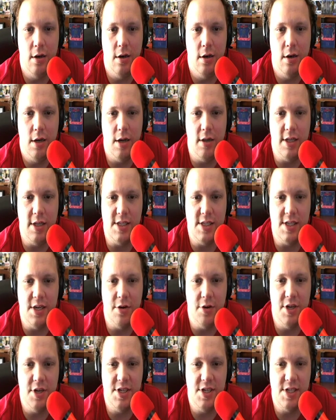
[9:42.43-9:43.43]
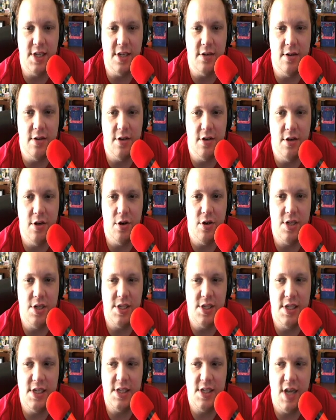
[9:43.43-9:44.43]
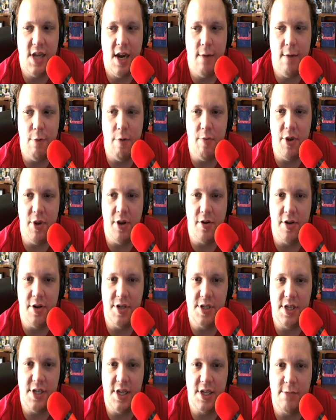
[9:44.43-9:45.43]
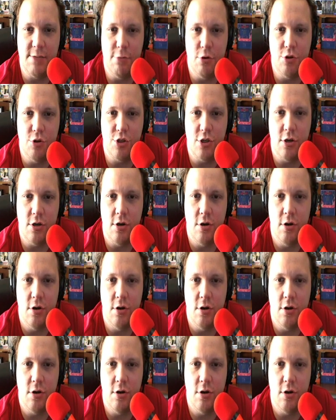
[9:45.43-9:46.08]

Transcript: Now let's increase it. You notice this time when we increase the exposure,